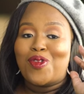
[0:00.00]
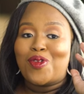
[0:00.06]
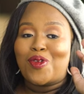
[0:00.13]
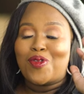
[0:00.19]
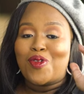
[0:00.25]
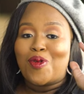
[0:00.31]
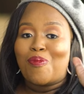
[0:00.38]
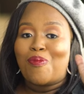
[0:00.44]
you
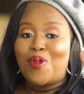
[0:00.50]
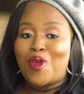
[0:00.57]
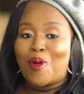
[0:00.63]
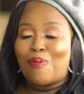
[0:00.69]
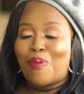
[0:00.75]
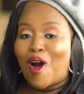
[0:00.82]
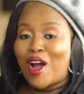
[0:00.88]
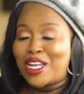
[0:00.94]
know, your,
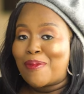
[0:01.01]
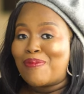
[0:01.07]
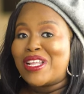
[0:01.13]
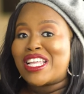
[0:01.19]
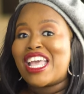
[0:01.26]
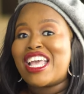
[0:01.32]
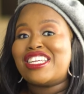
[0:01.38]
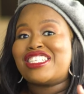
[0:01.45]
your bond
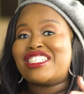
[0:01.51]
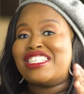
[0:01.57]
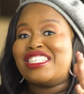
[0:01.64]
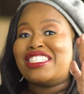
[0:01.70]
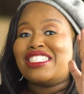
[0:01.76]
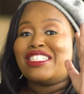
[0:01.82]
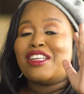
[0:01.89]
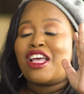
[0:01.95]

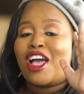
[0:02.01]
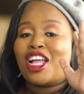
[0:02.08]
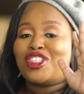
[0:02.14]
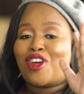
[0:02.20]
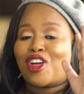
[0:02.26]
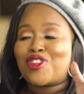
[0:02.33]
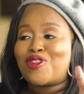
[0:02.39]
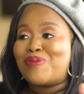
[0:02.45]
application, uh,
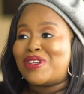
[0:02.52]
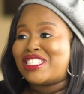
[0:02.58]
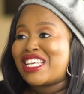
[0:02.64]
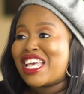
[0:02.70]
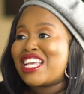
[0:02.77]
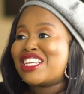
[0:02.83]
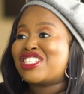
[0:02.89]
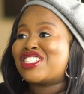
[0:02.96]

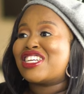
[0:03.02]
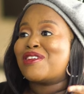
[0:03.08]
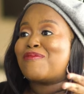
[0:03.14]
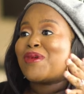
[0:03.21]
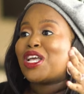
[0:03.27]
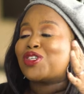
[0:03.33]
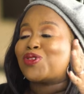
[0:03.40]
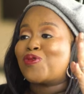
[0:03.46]

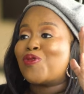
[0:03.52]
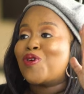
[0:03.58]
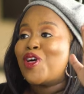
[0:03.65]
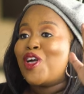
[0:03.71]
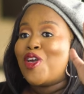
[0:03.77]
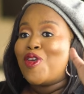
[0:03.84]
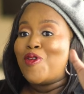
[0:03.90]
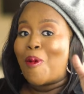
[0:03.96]
documentation. Make sure
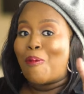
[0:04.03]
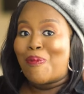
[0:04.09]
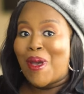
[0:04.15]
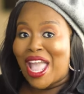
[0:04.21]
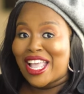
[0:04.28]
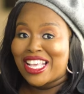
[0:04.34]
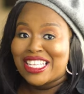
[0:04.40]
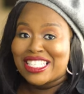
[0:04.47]
your
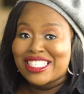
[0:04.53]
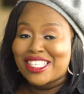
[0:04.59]
banking